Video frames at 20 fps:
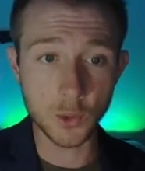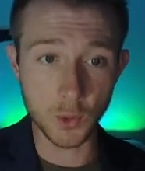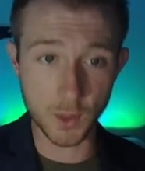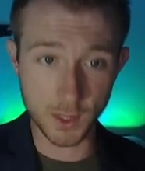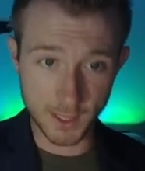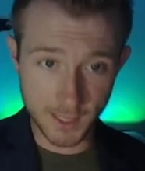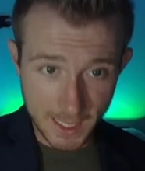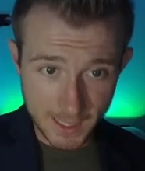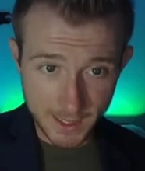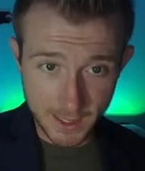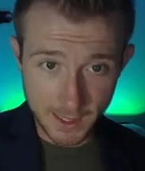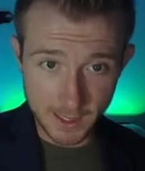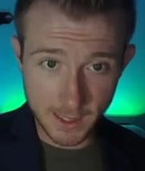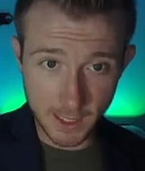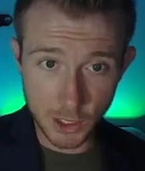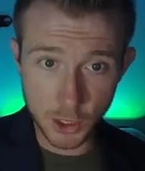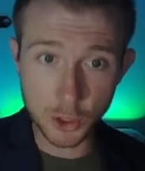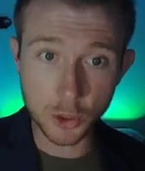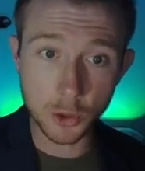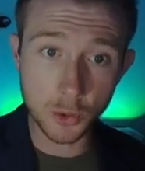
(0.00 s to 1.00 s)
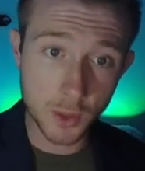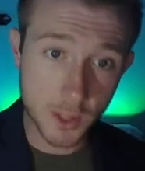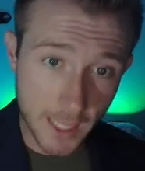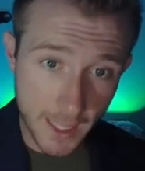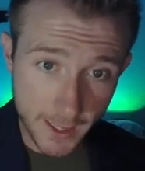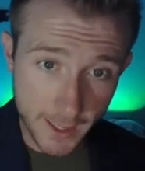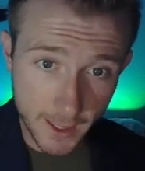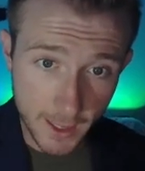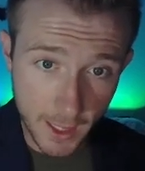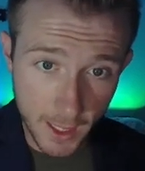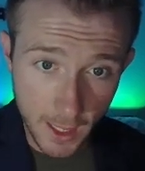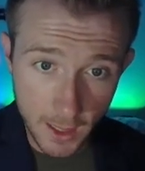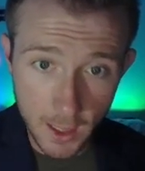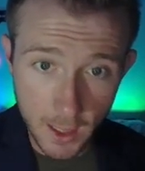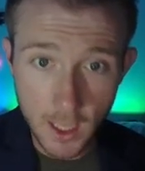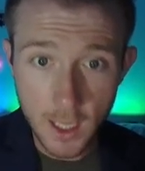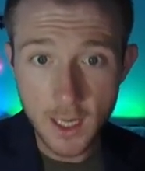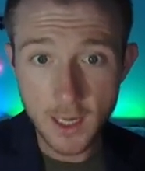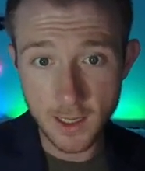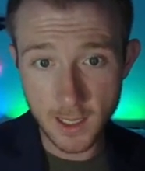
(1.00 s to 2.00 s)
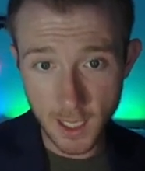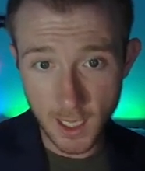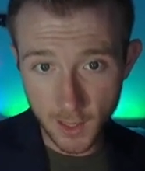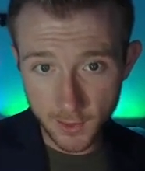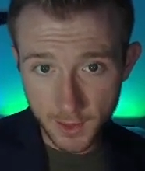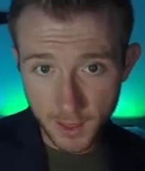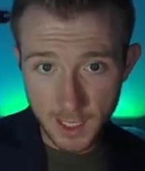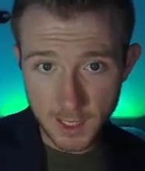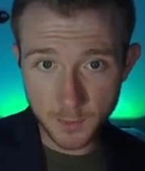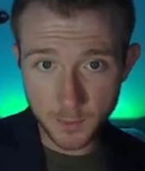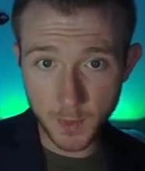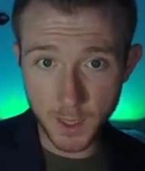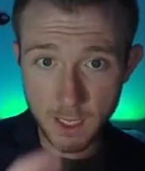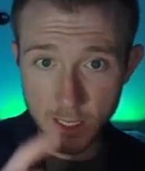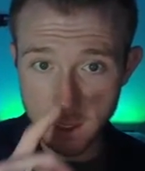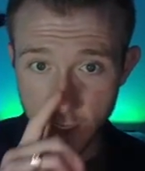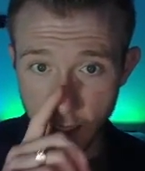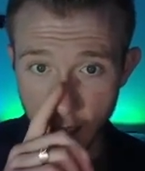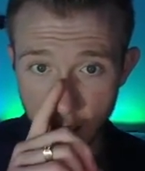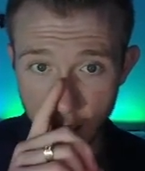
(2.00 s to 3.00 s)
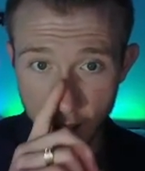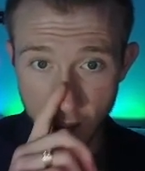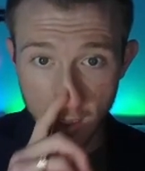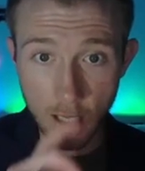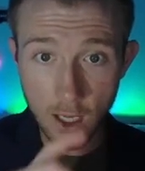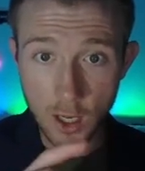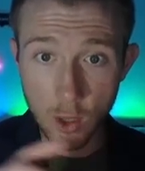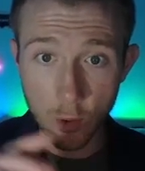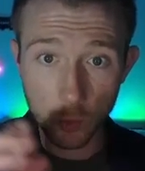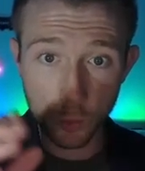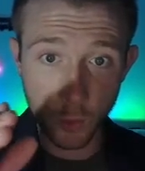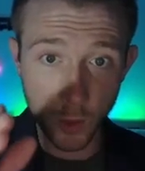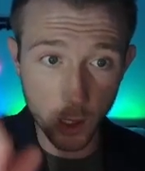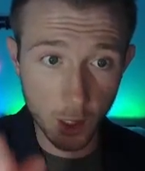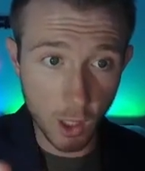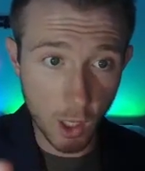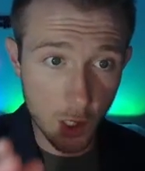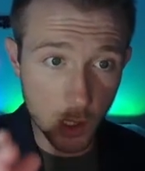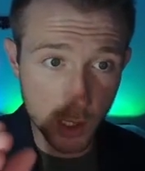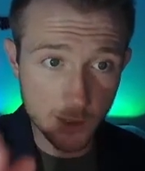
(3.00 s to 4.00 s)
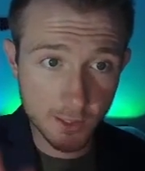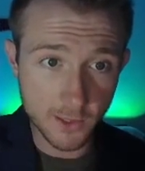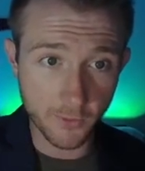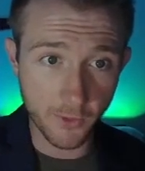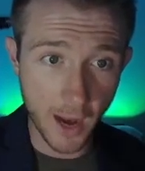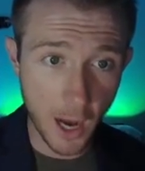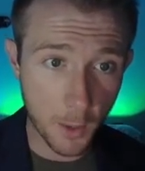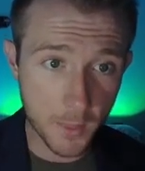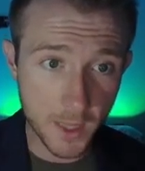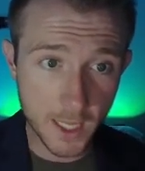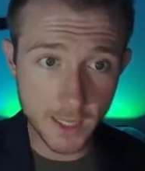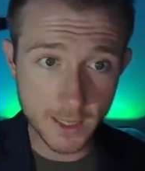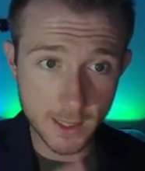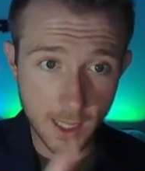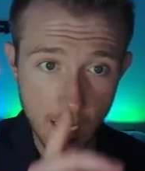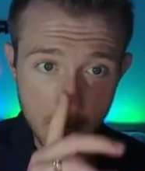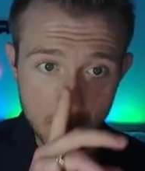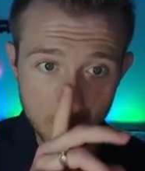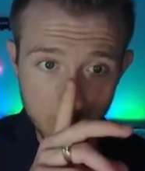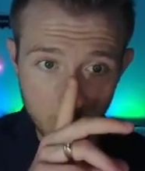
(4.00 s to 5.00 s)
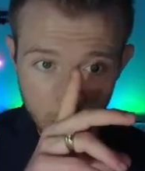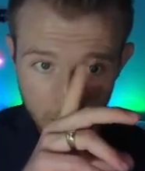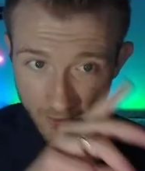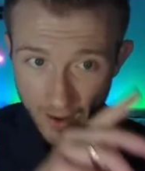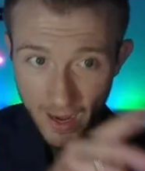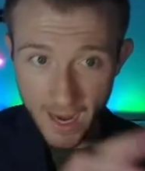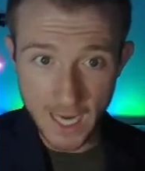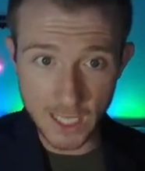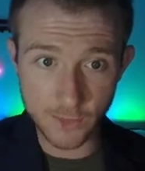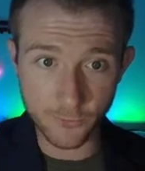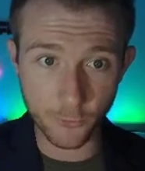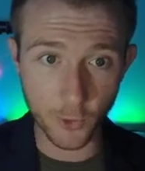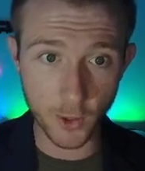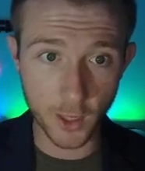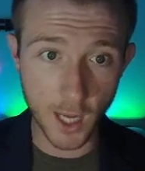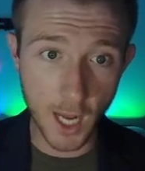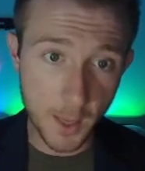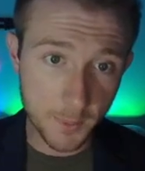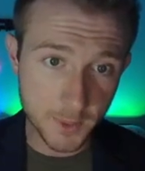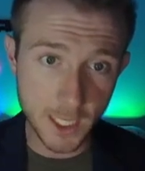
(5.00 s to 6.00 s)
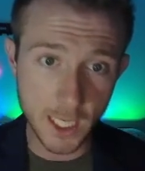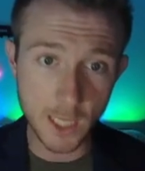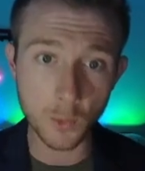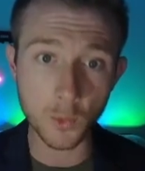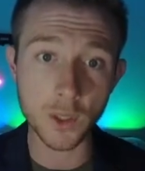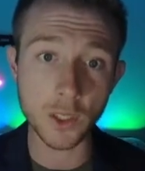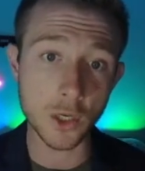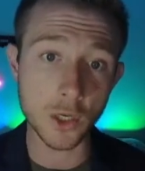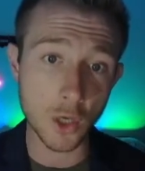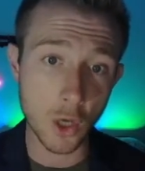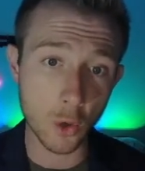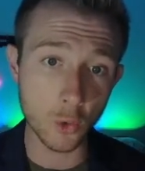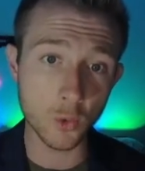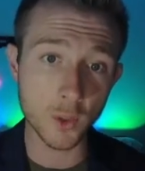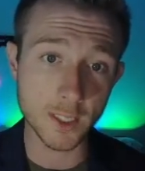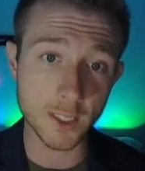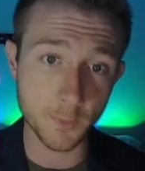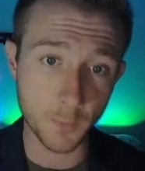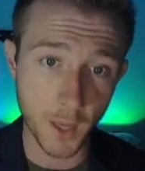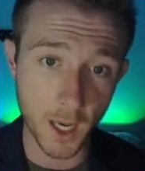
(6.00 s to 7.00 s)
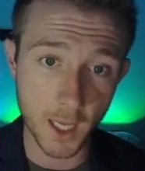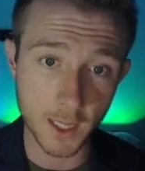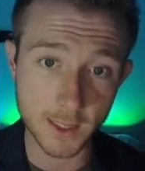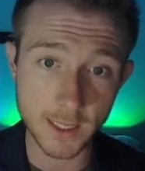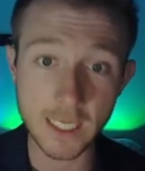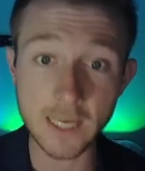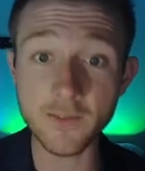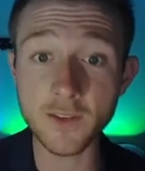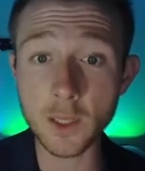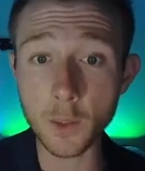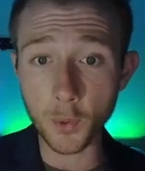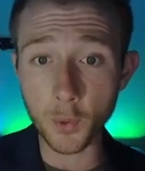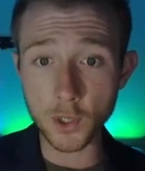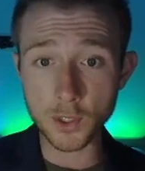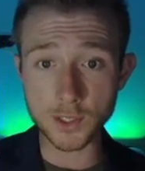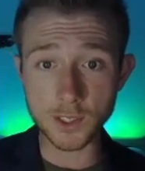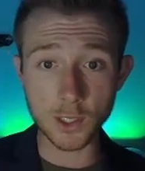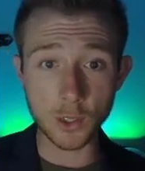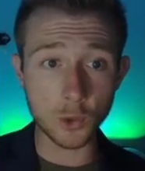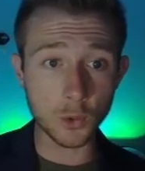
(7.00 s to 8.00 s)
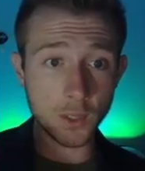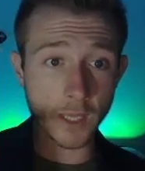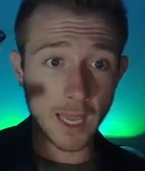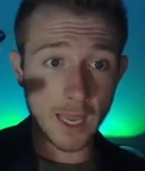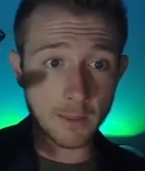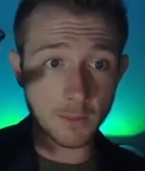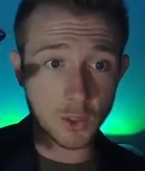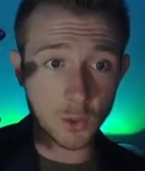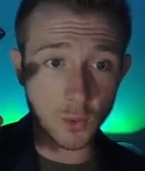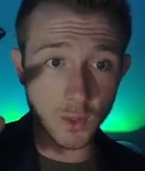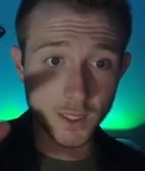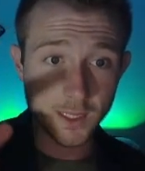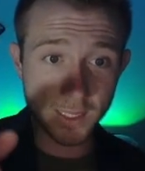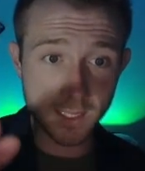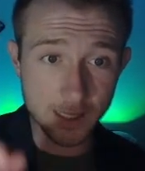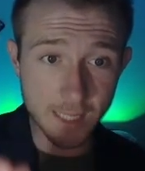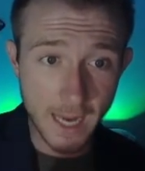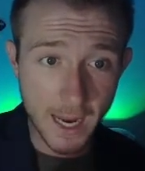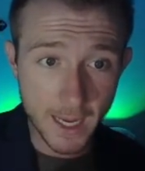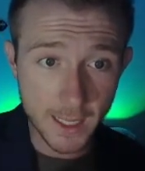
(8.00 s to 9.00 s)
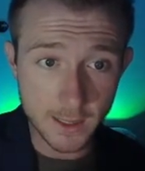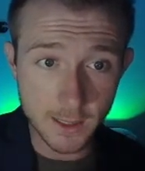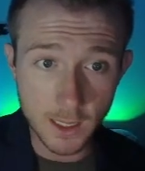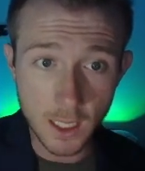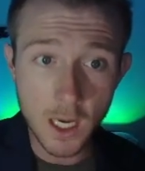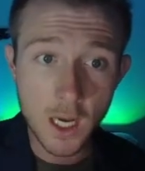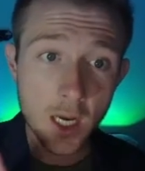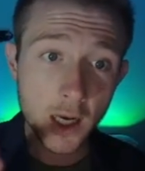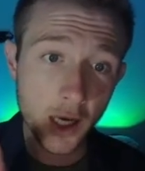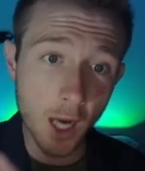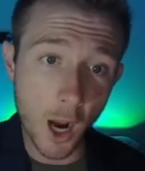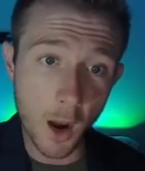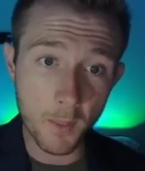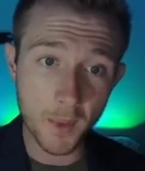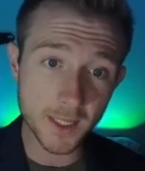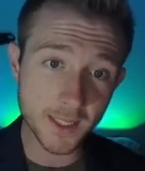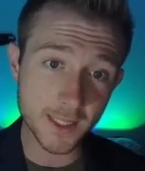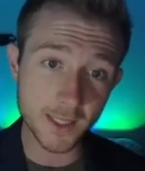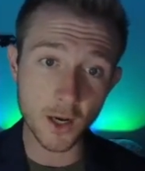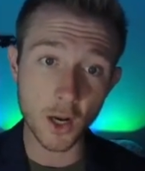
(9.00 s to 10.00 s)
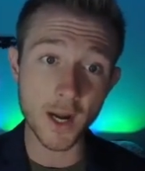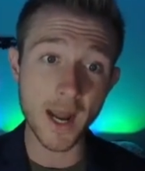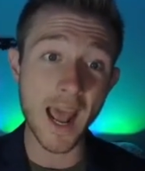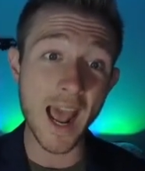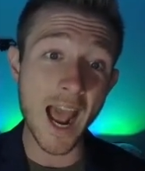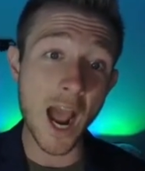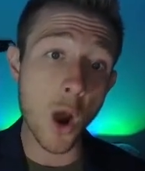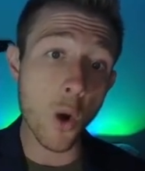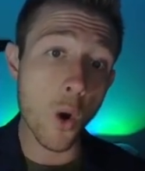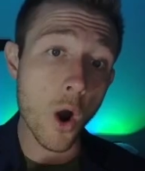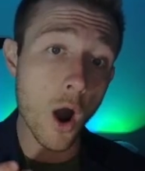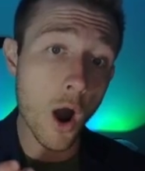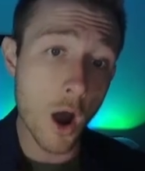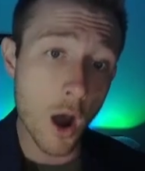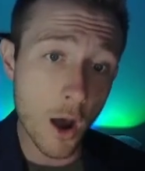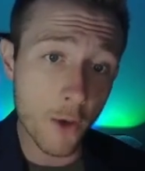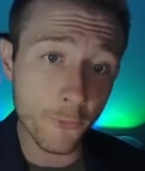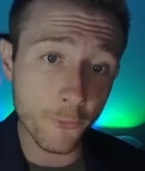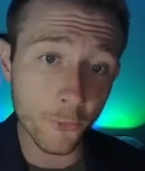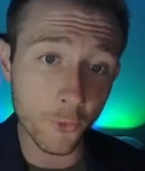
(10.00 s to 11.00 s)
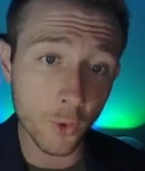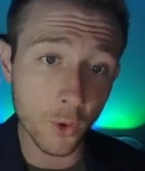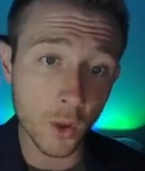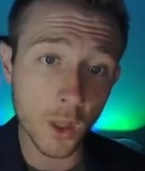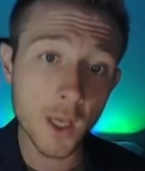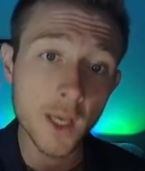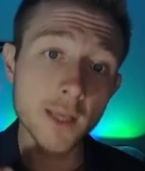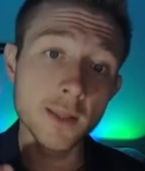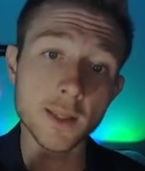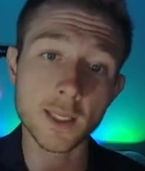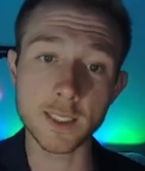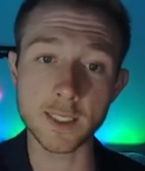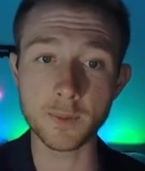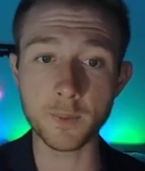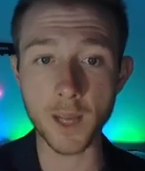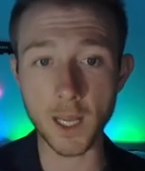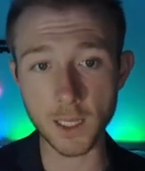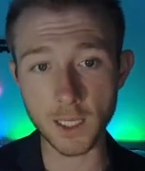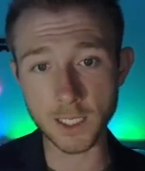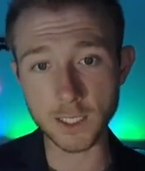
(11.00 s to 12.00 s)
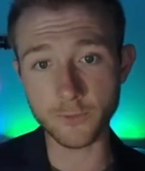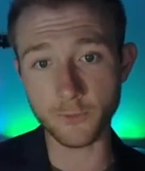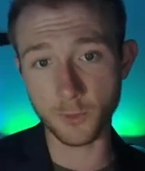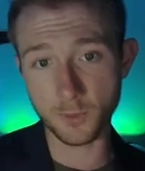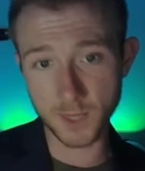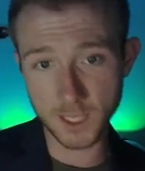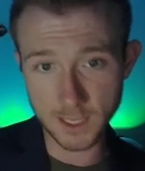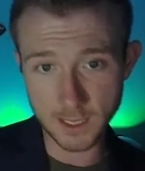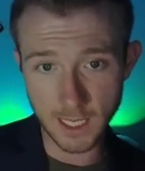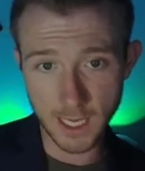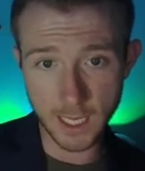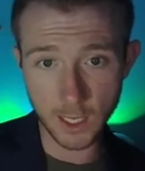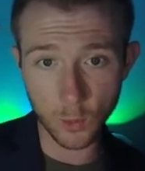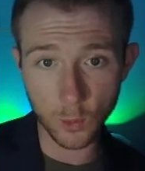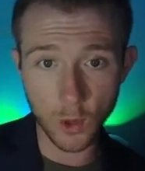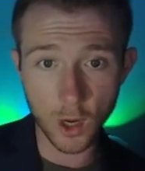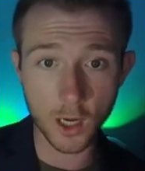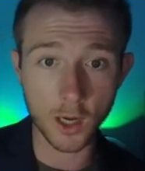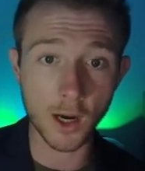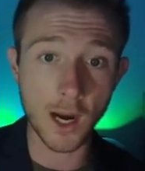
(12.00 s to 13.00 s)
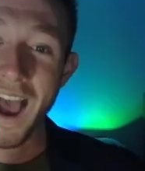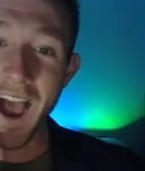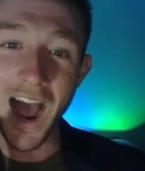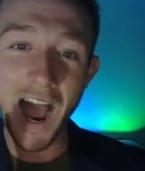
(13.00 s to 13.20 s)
to assess this issue yet again. Nothing has been done, regardless of how many times we have asked for an update with no response. Even the person who came to assess commented on how awful the smell is from the standing water.